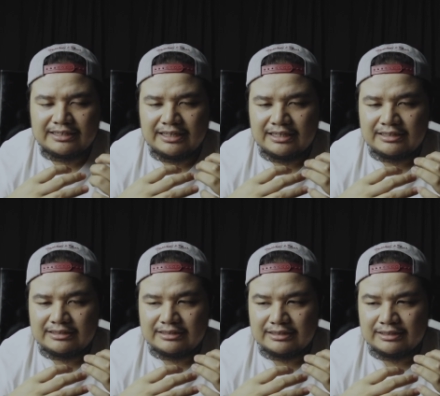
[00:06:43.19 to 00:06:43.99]

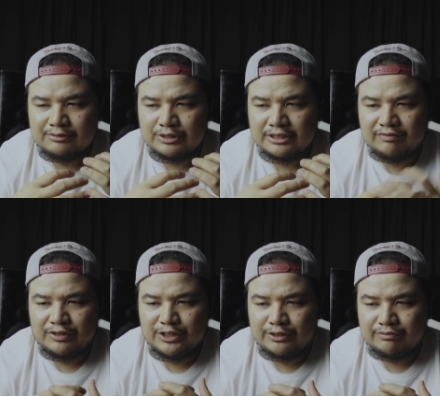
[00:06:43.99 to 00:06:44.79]
and it was
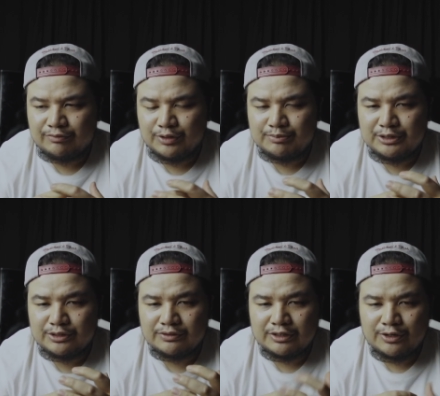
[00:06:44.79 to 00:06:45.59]
difficult for me
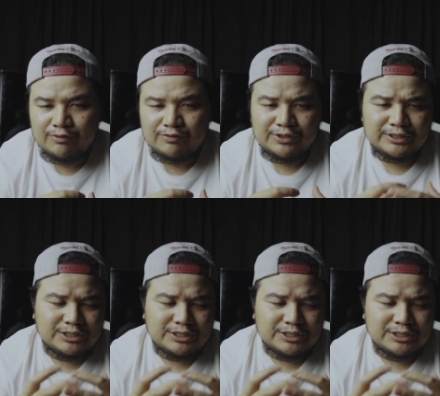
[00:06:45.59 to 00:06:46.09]
to recover.